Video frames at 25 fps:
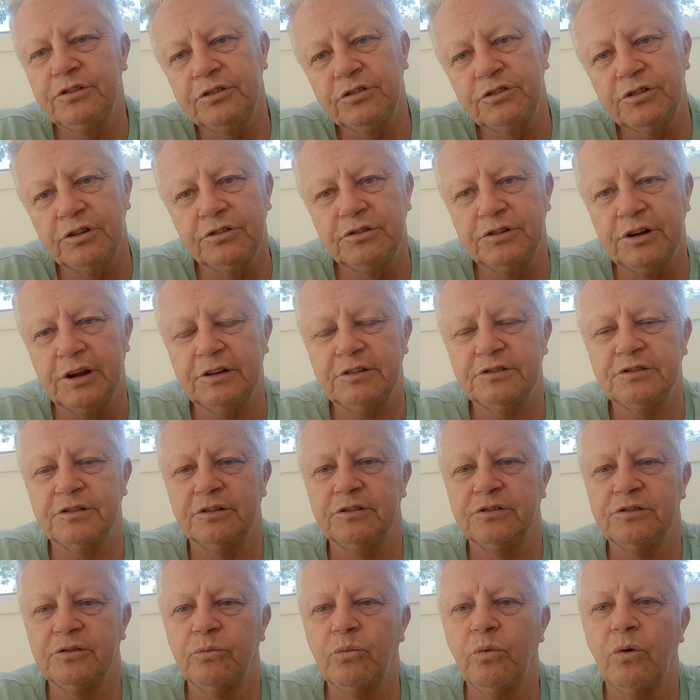and
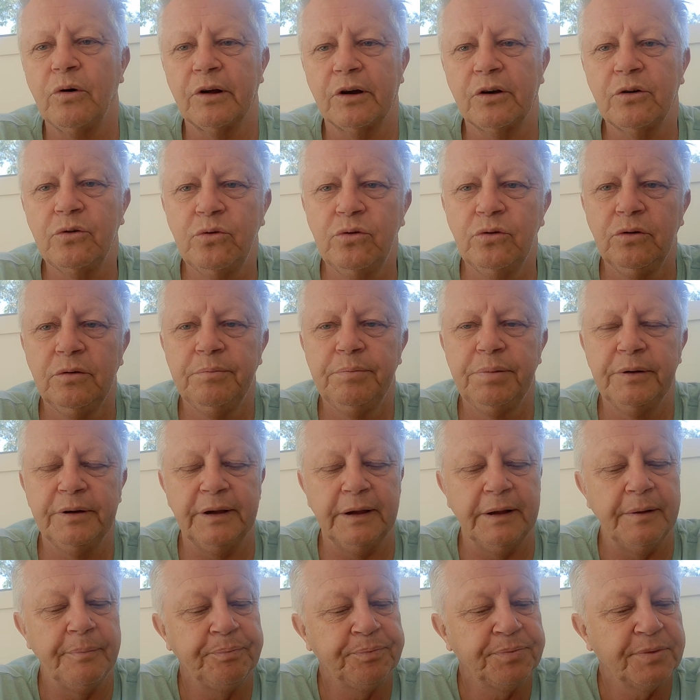suggestions of what it could
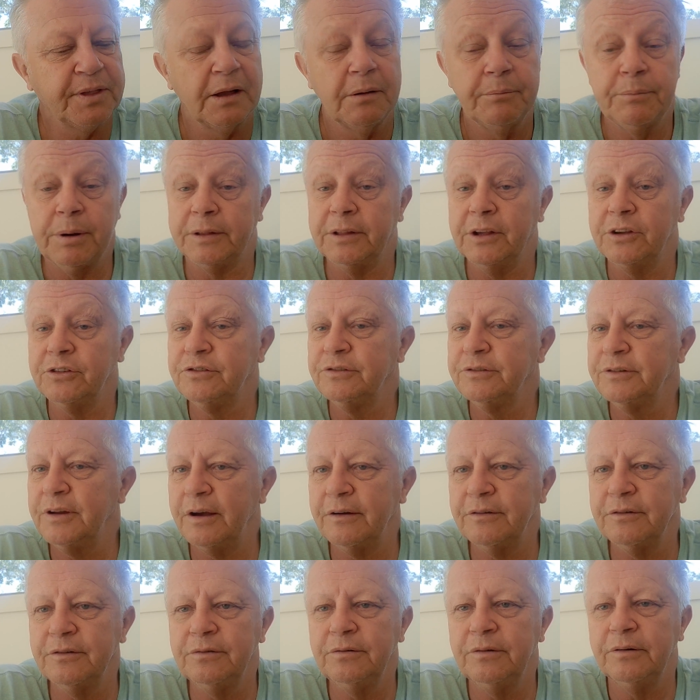be, but there's
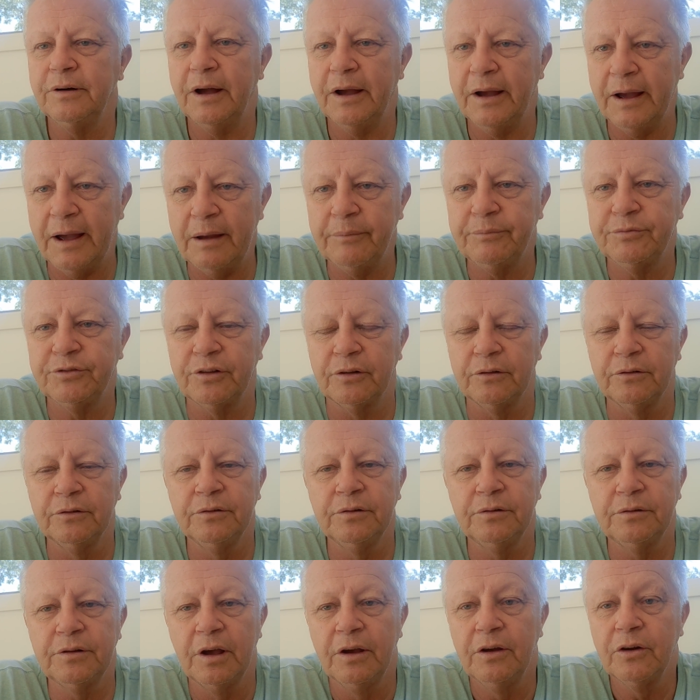no
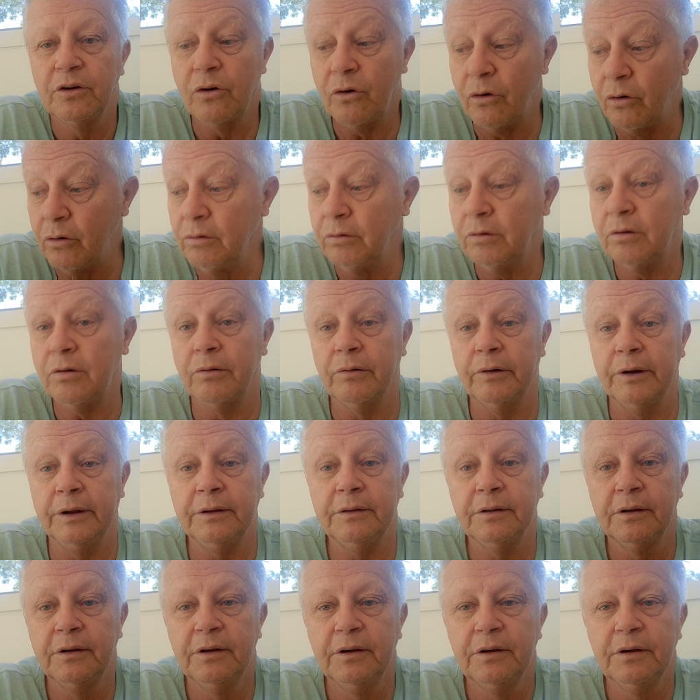absolute
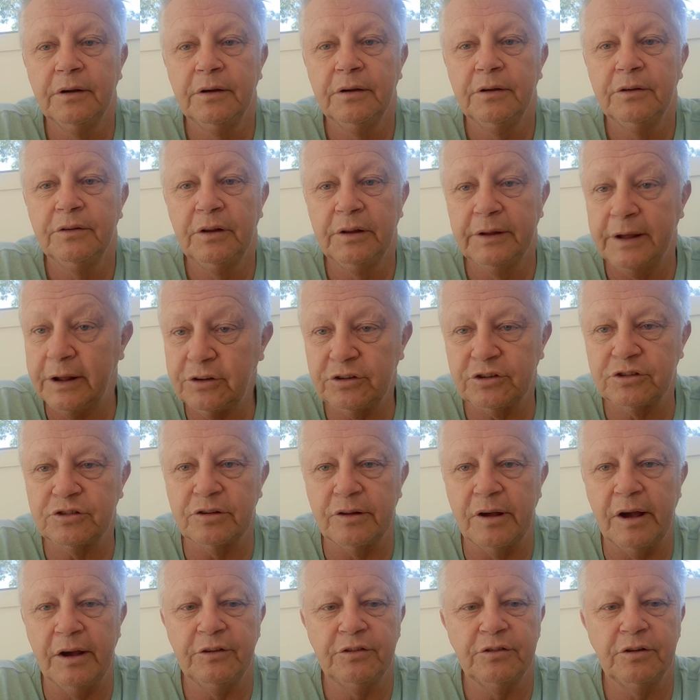concrete
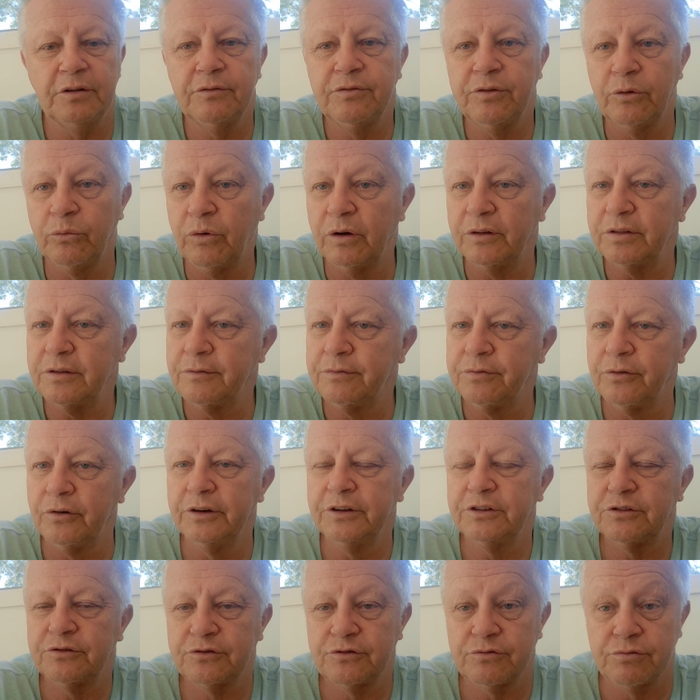legislation for what the
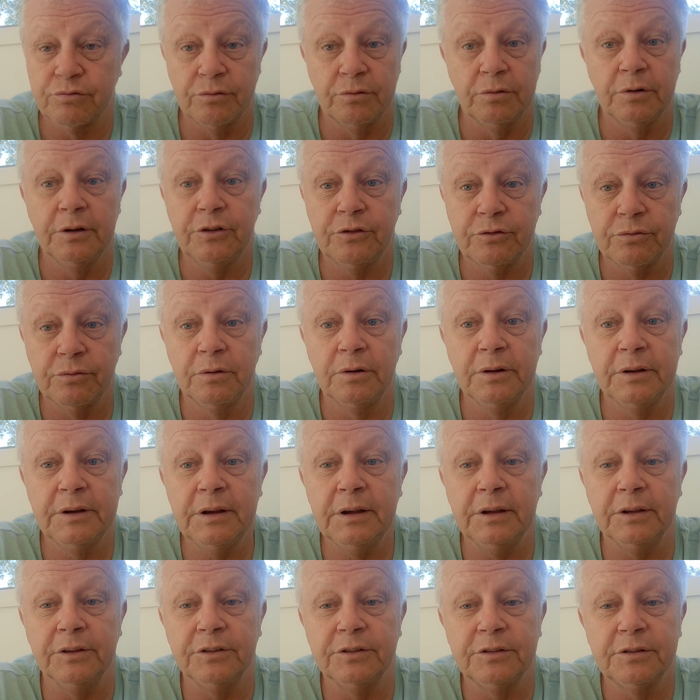voice
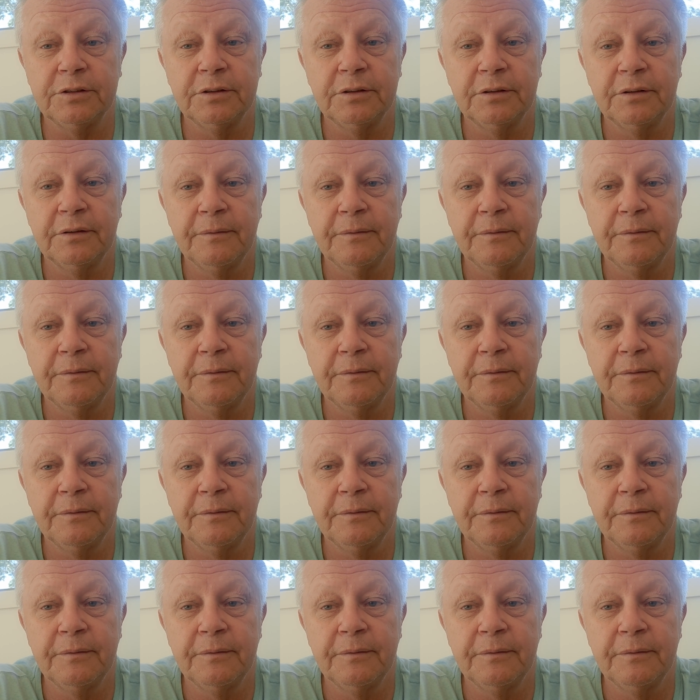truly is.